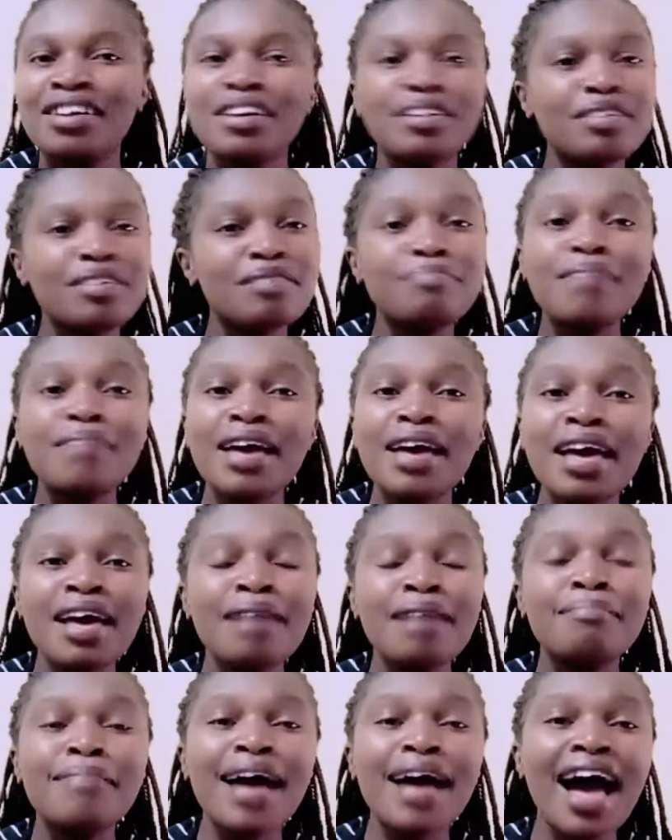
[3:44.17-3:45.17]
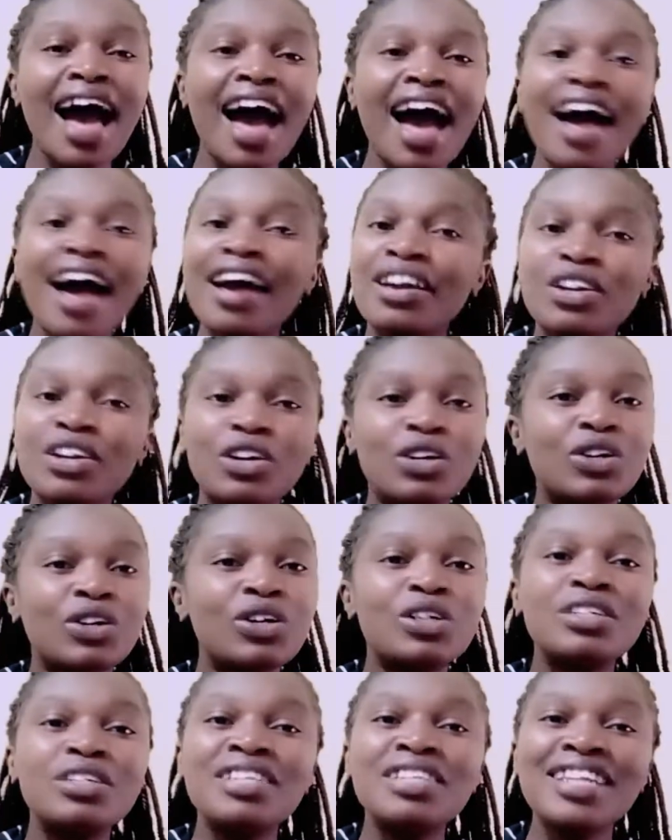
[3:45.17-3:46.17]
remember your
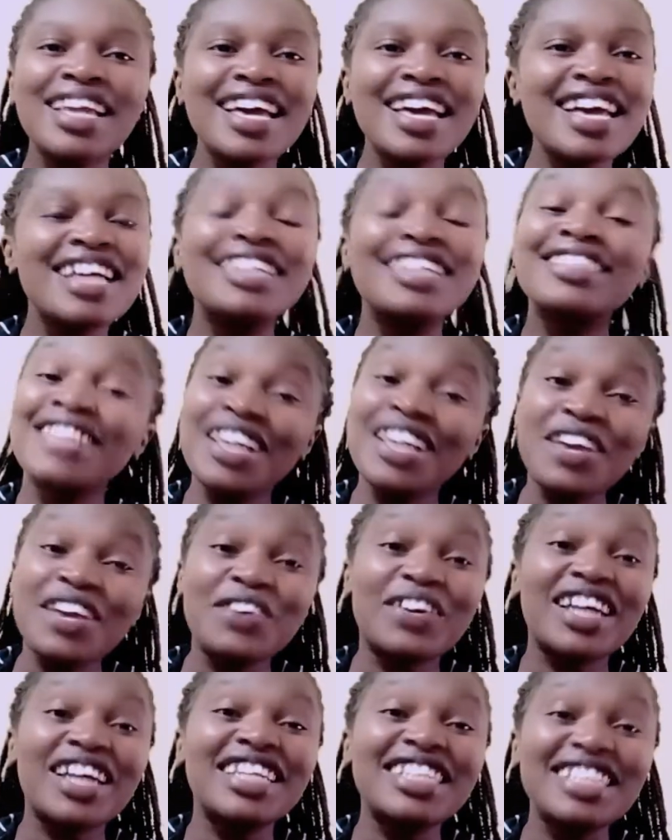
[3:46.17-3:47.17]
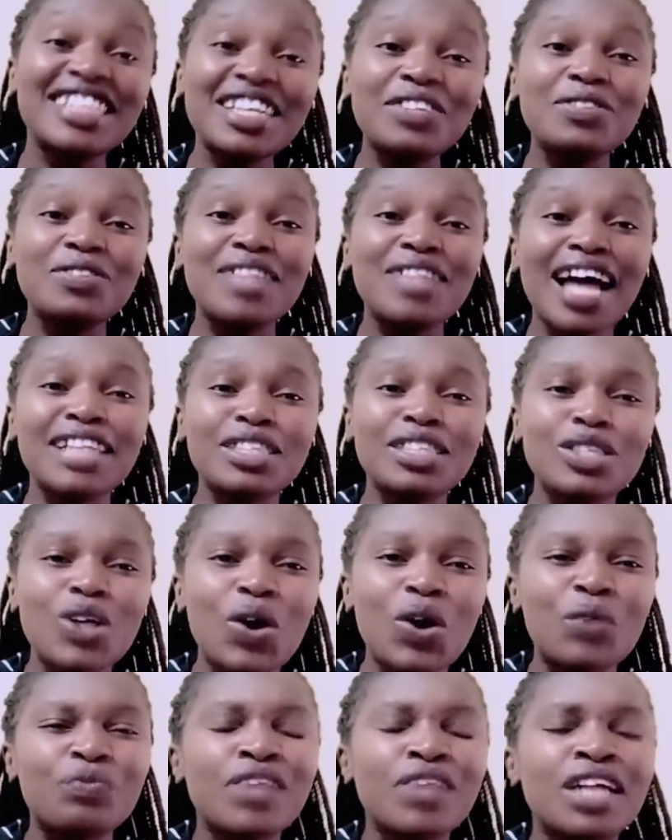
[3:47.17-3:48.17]
goodness. You can listen to that
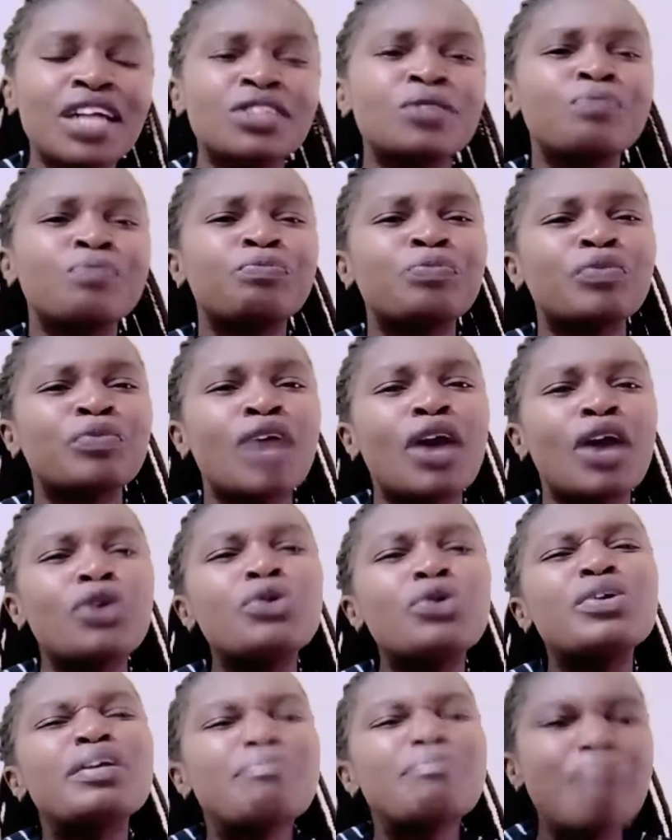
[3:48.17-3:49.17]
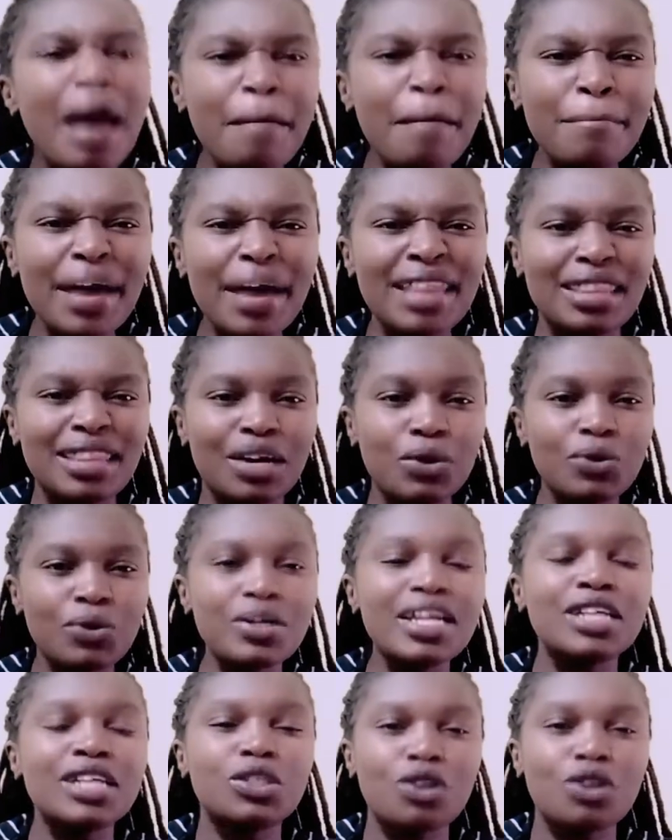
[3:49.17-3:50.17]
song, that you remember the
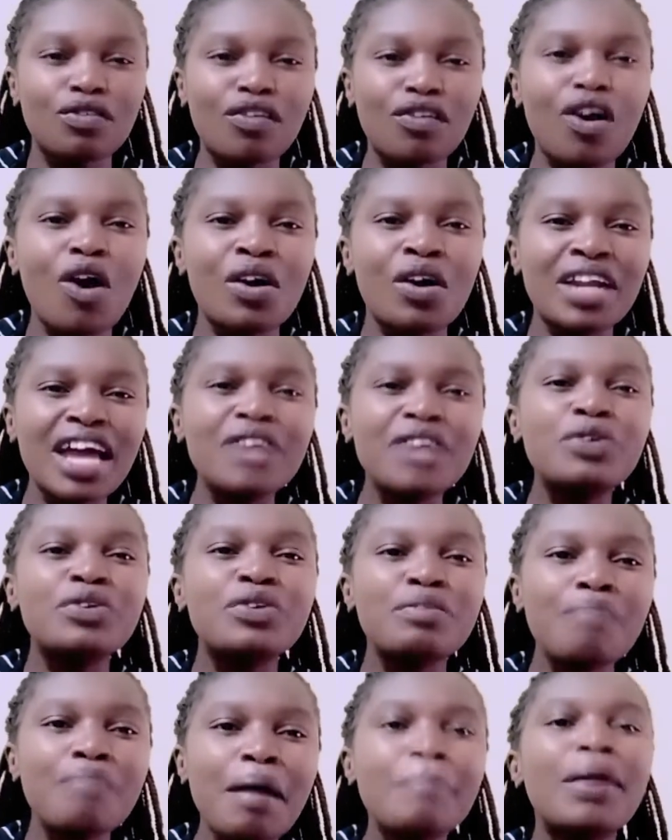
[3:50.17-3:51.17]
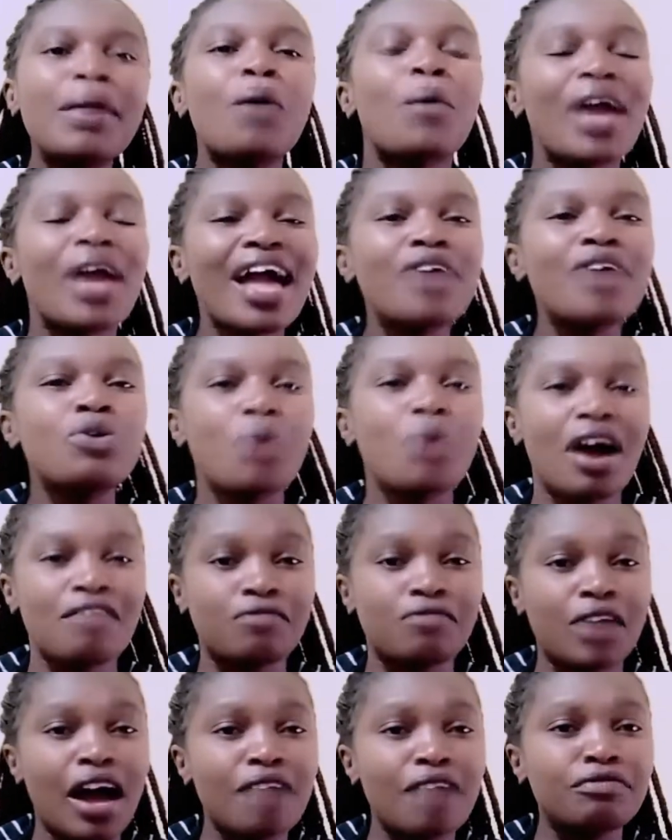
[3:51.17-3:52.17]
goodness of God and you remember where you
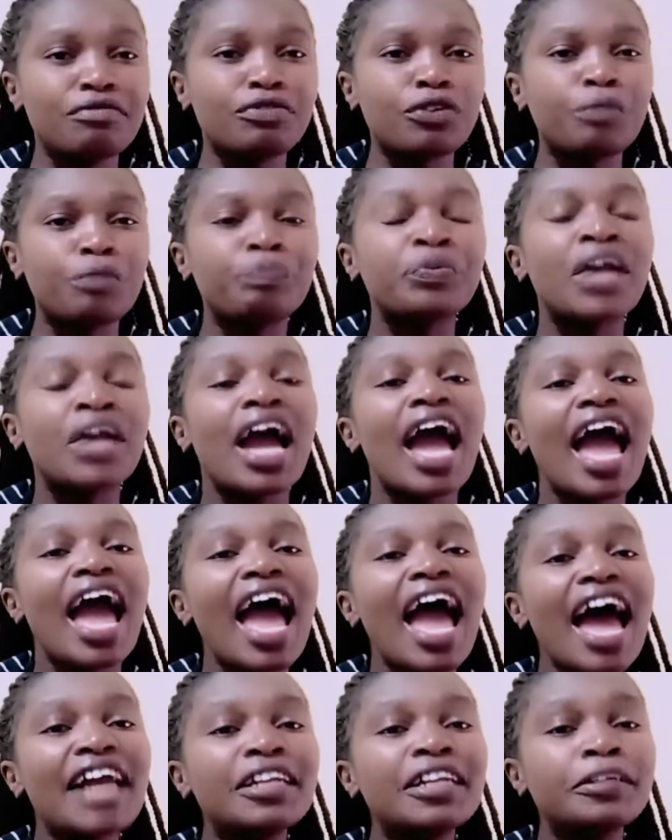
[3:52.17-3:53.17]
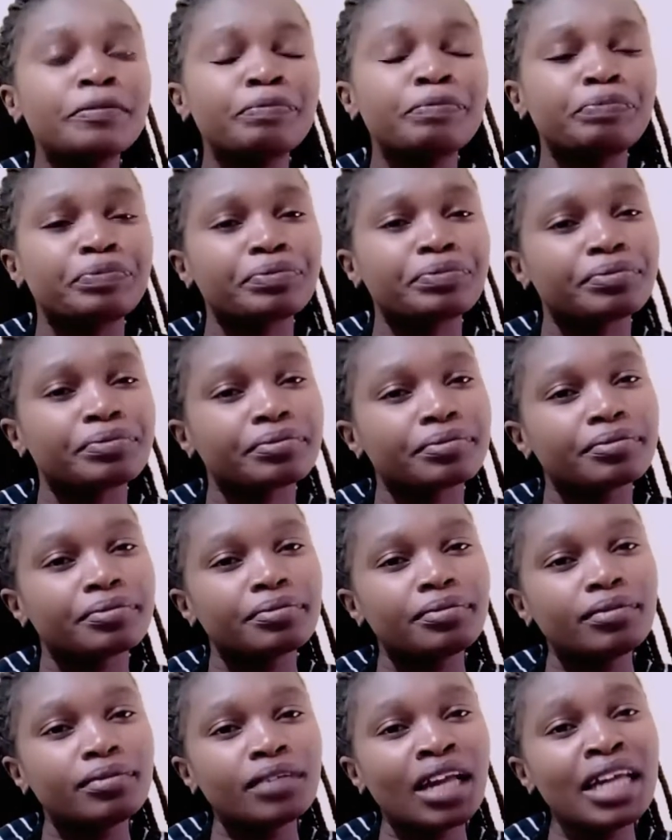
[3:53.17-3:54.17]
have come from. And
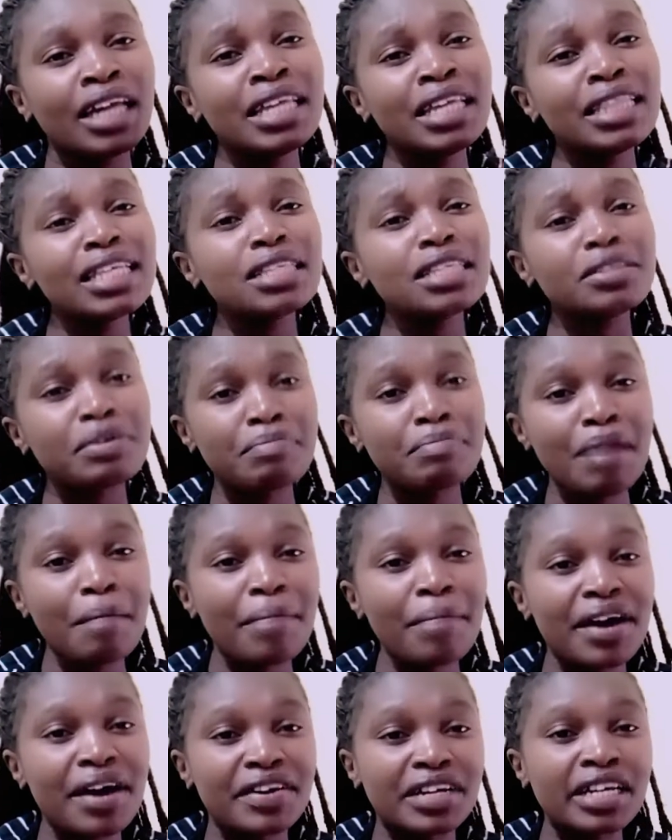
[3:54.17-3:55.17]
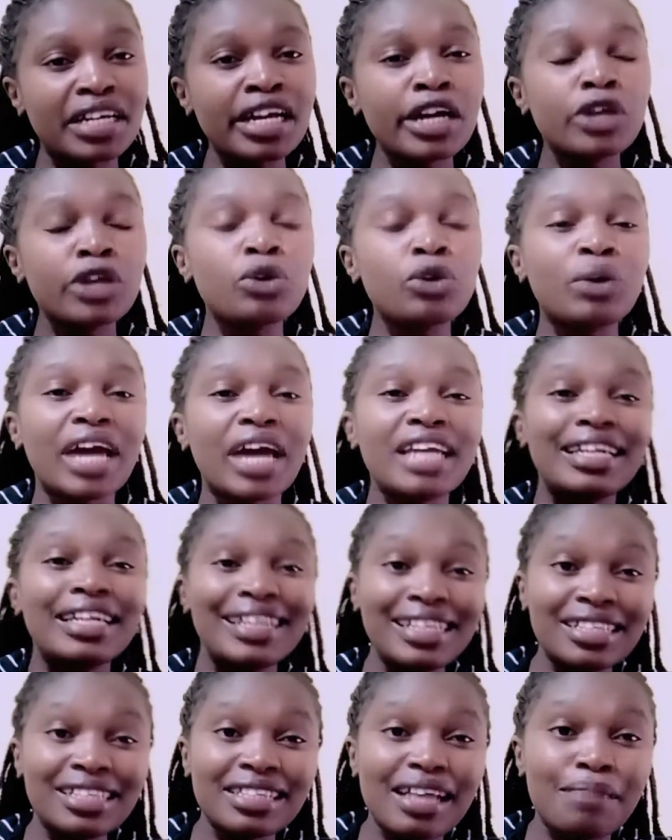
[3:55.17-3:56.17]
in this remembering, you can
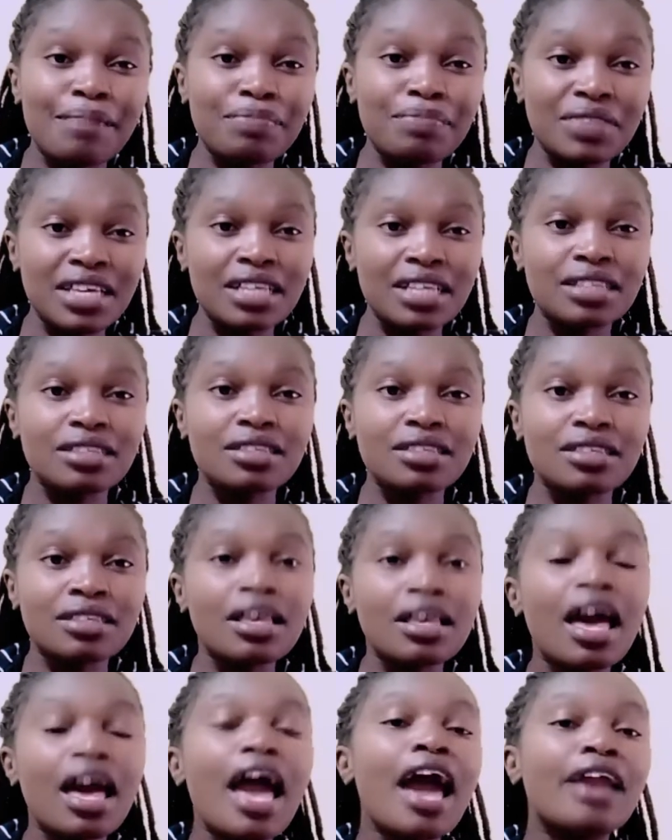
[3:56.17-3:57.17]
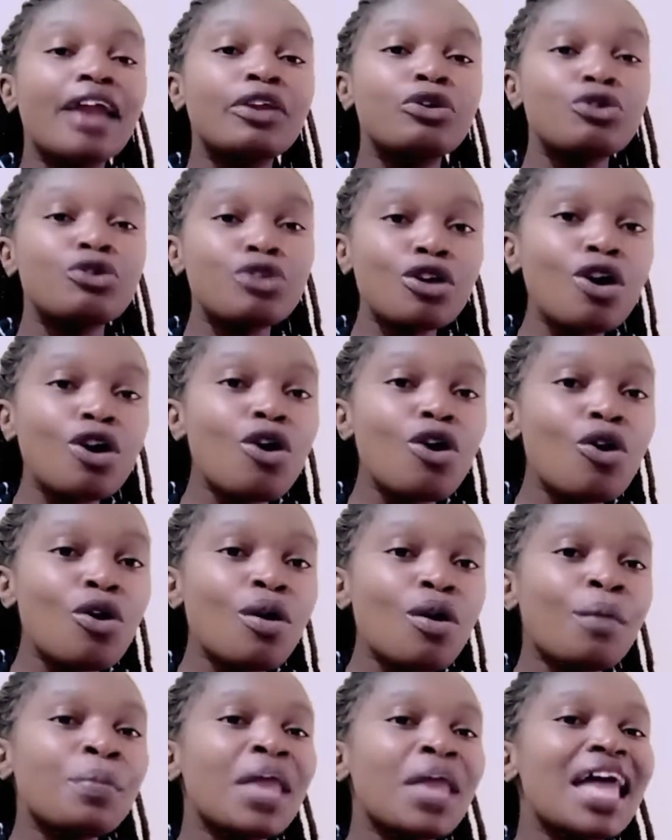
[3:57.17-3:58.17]
list some things, and you
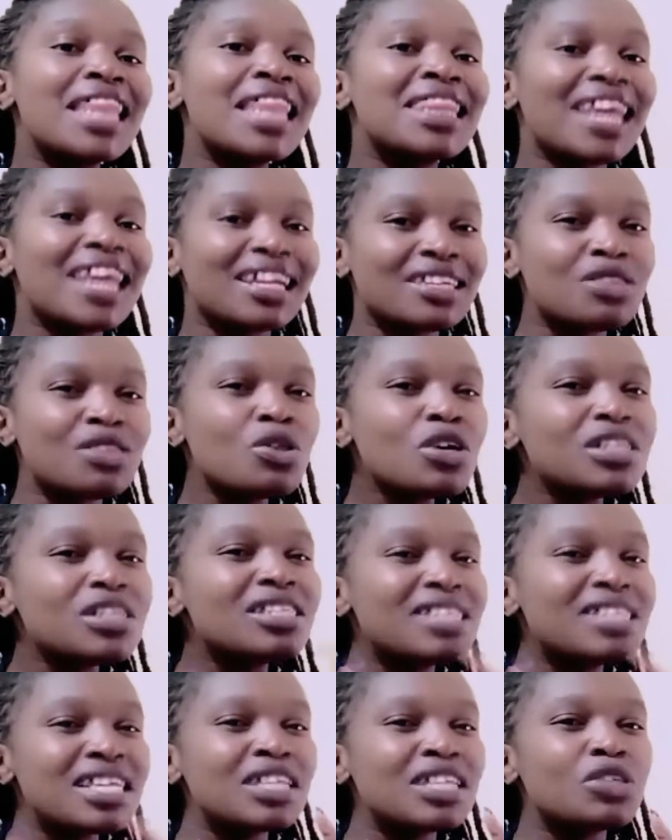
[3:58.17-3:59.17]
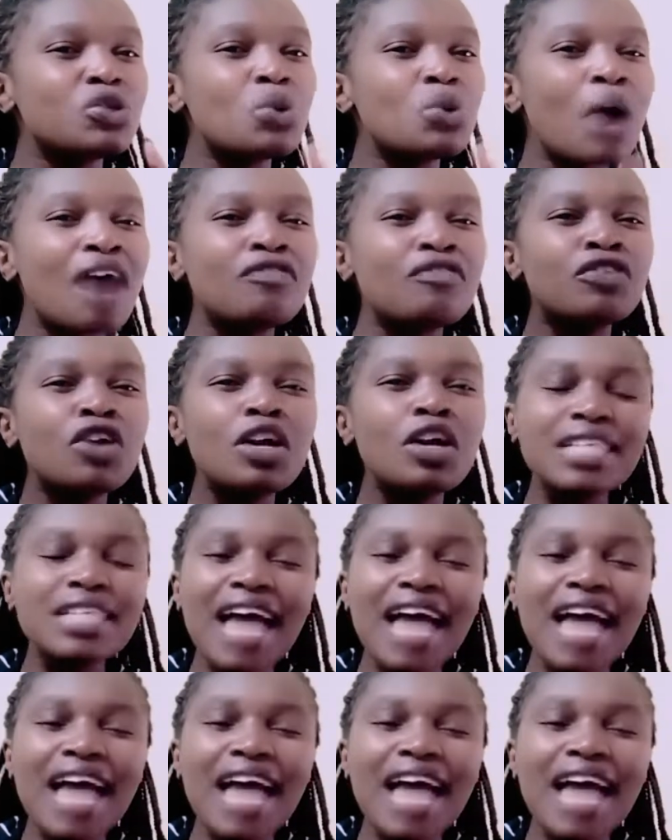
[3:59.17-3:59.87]
know that those things you have not